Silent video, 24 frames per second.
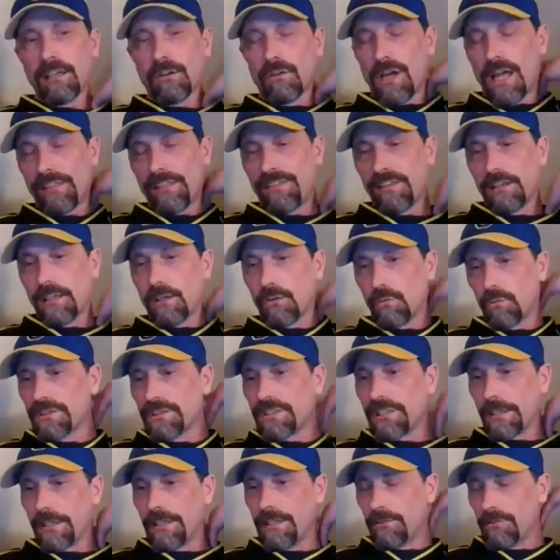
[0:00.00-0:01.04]
it
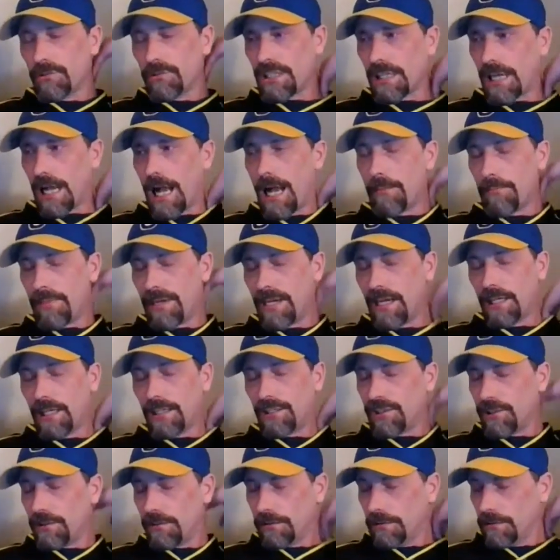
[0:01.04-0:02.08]
was a
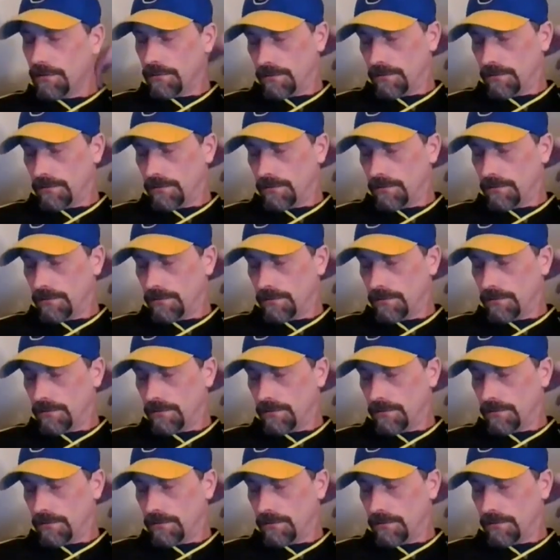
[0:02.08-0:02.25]
combination.